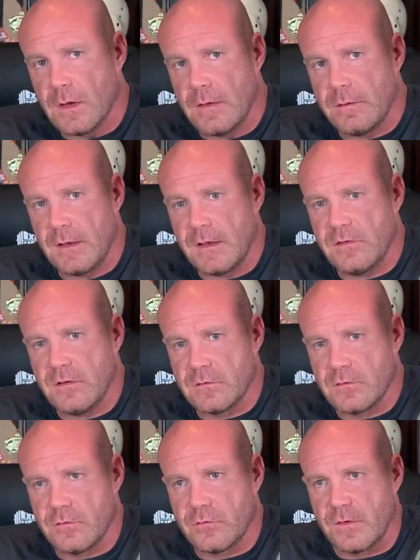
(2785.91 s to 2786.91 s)
I think,
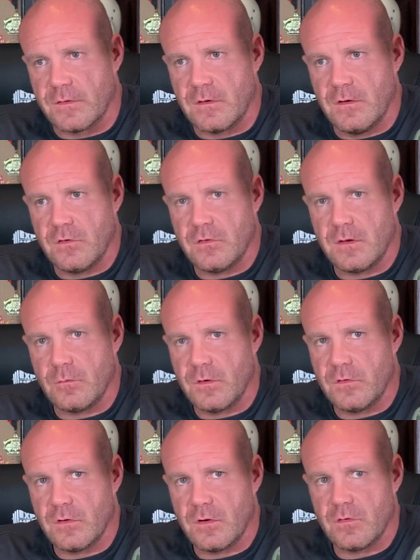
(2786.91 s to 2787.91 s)
Essentials of Strength Conditioning
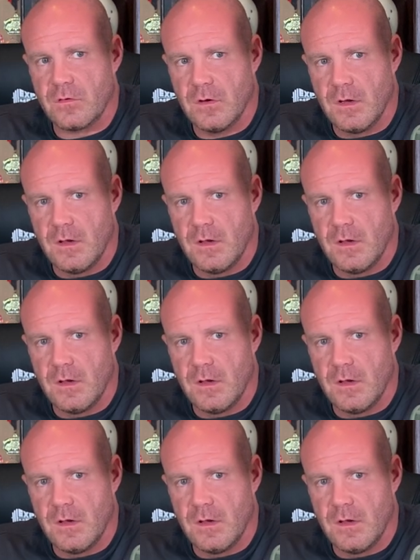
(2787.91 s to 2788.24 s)
Research,